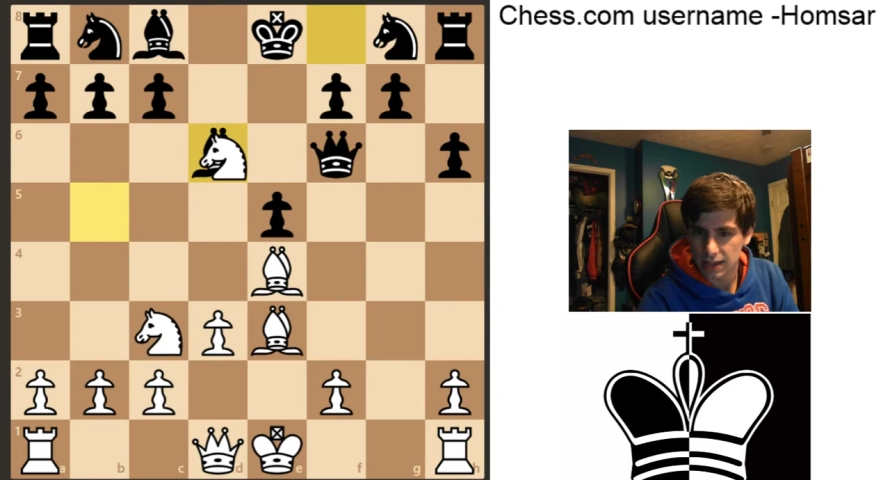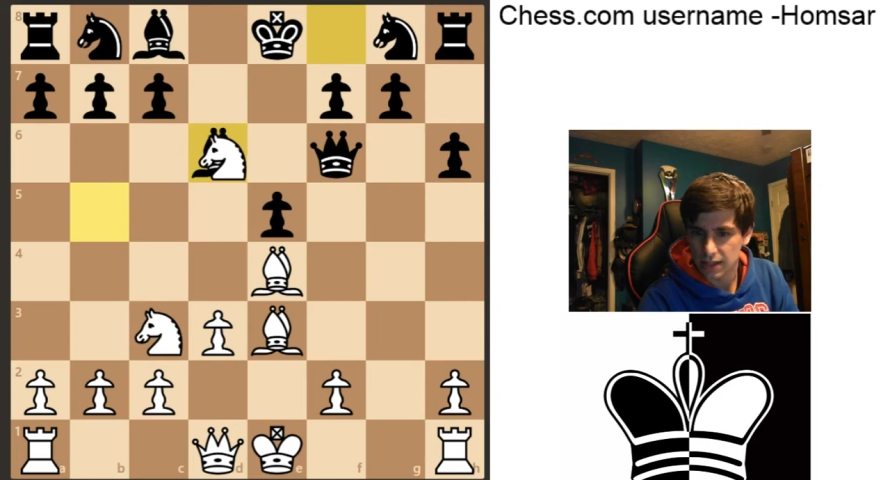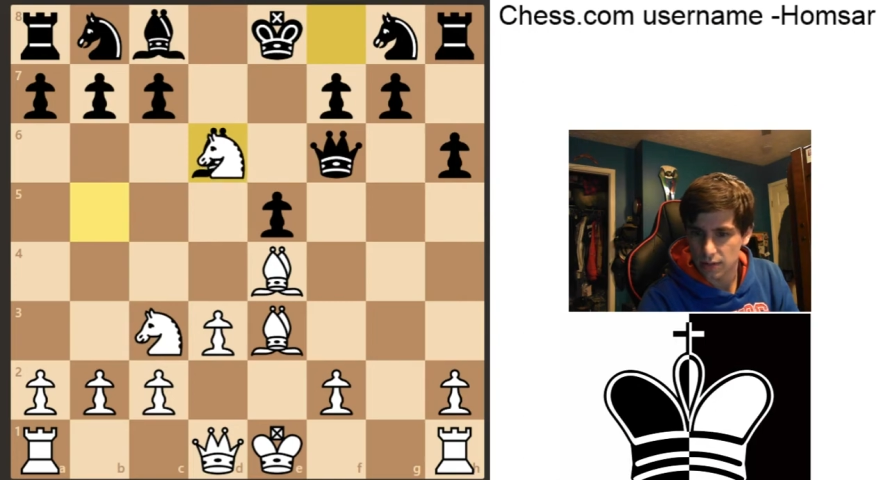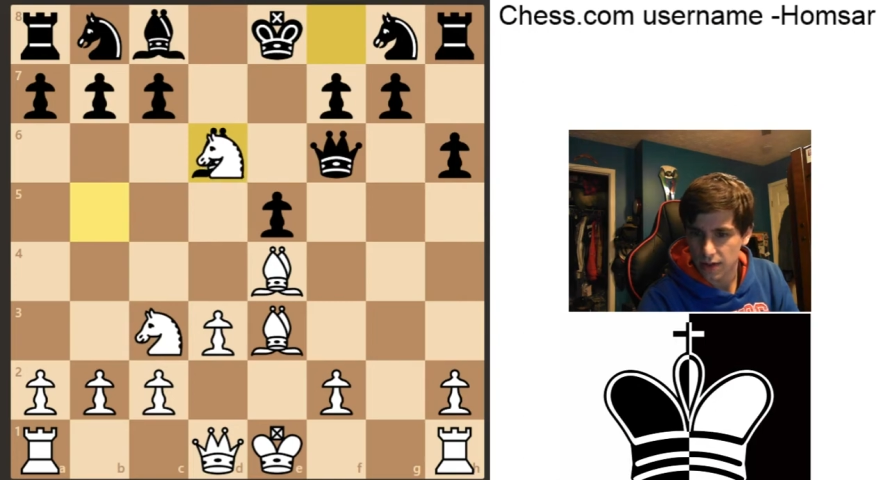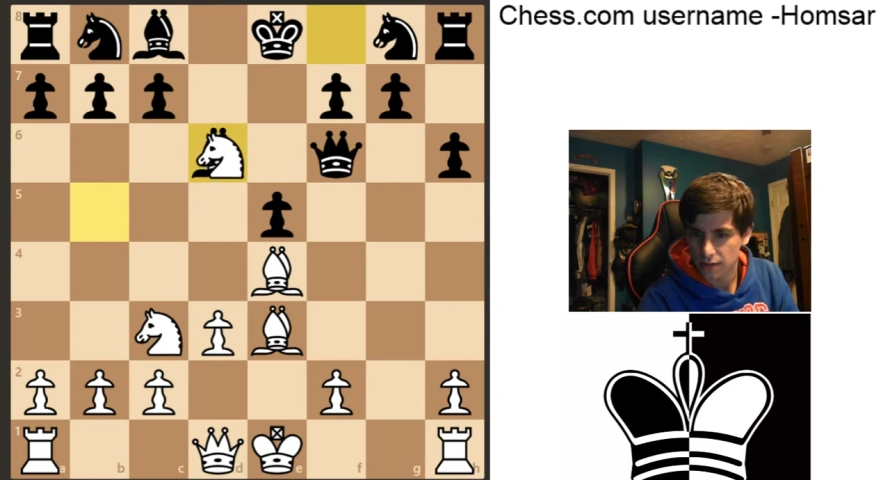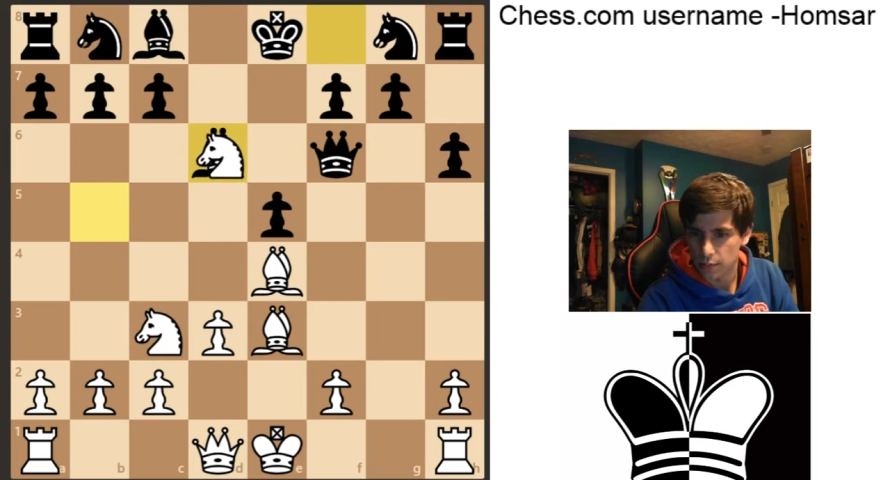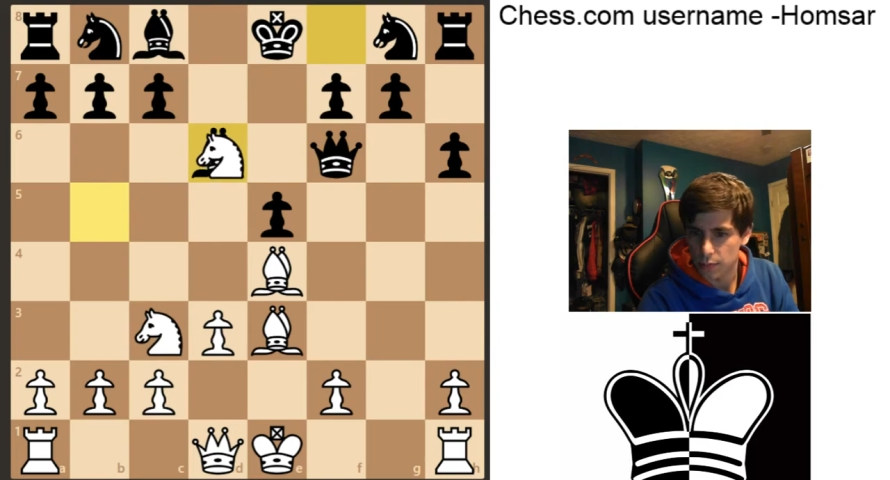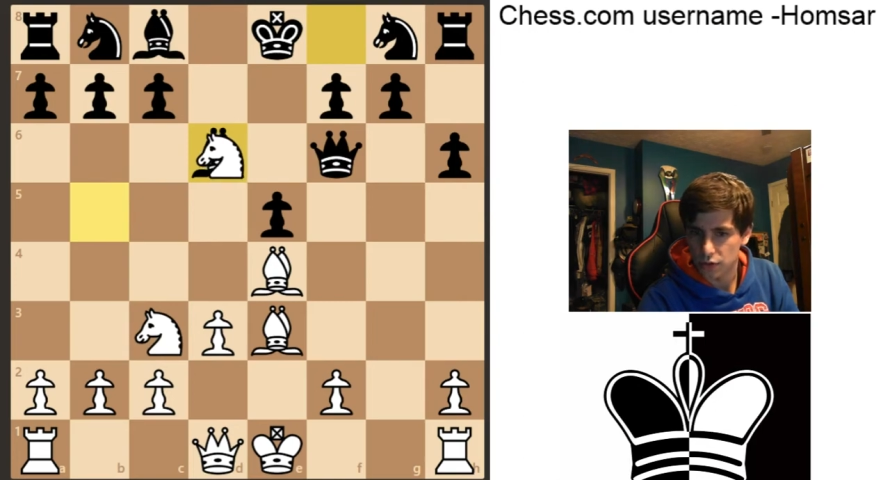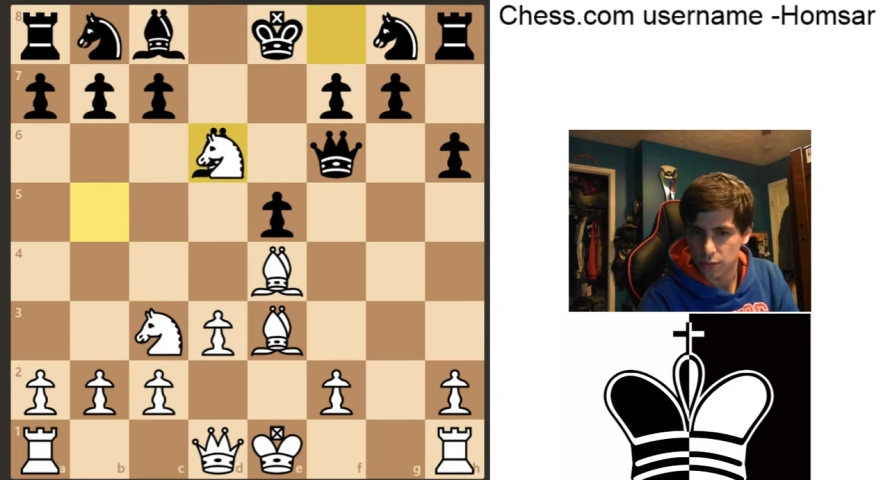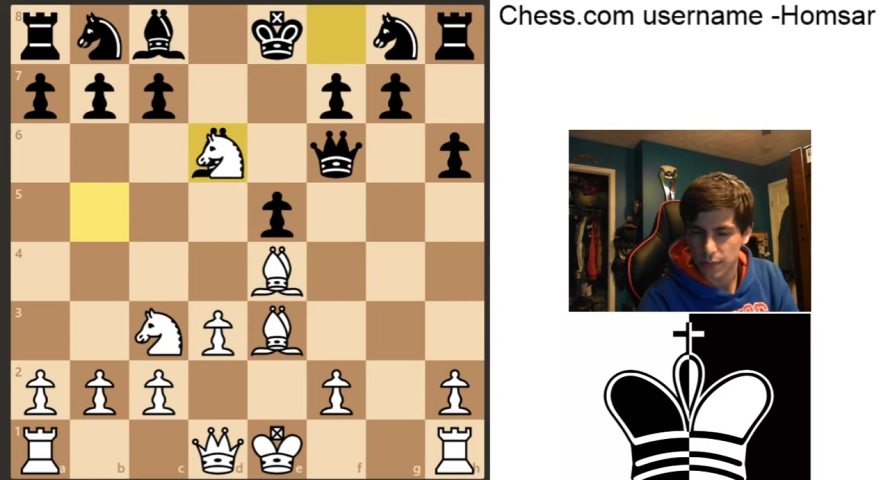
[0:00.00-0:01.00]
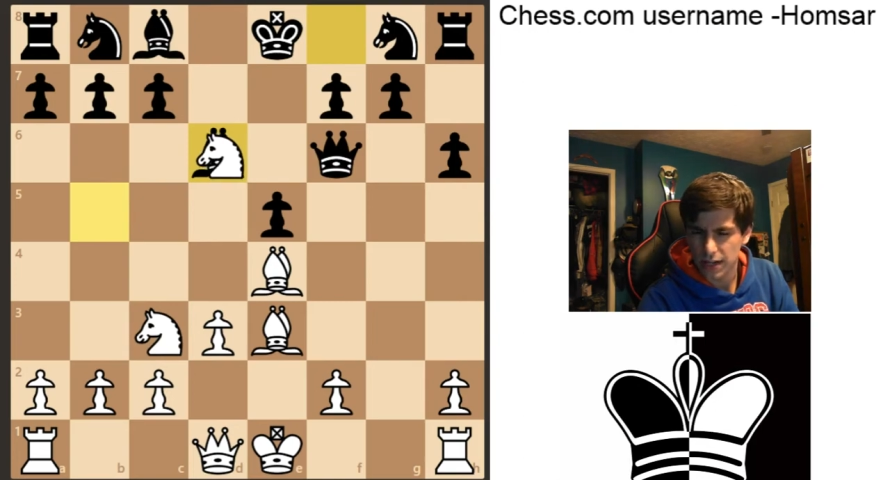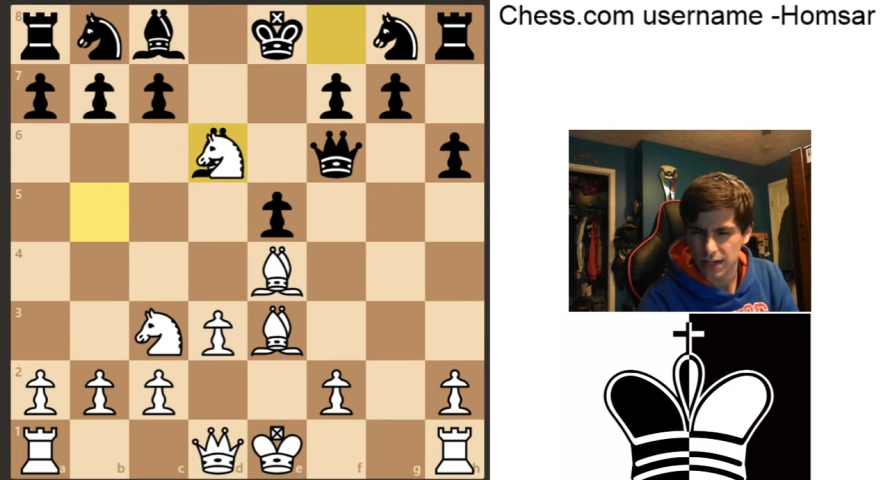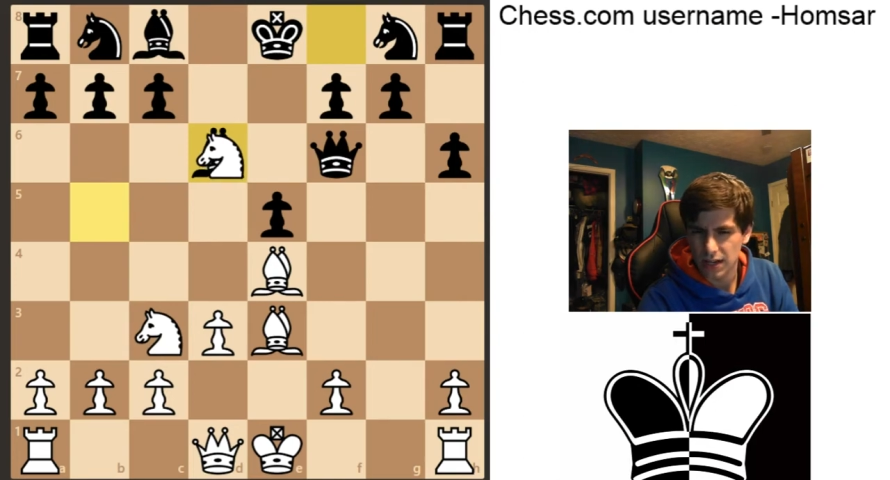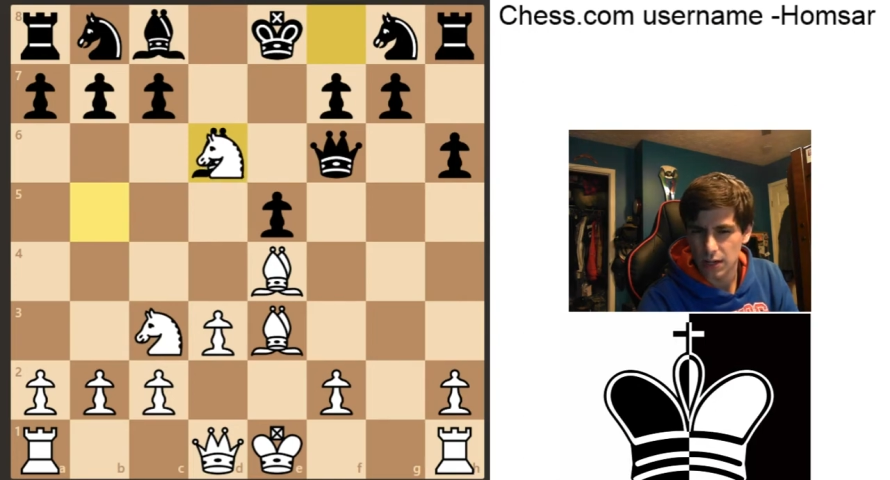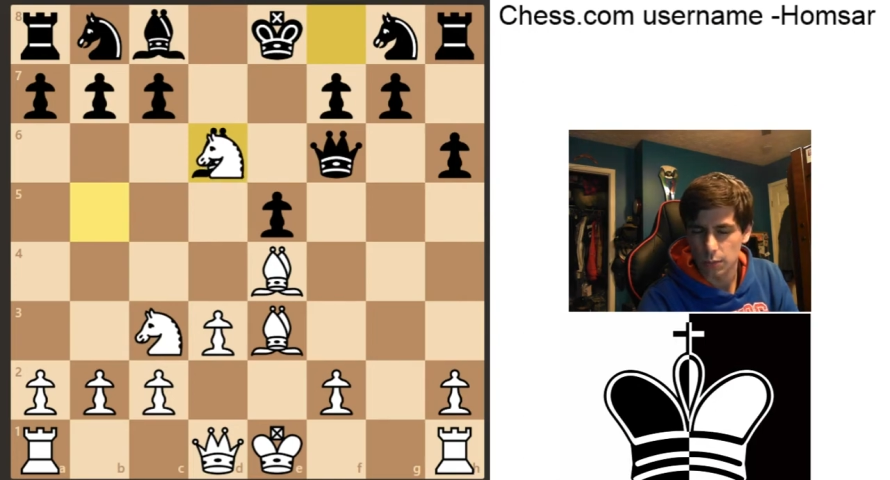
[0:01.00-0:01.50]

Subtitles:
and then you have the bishop pair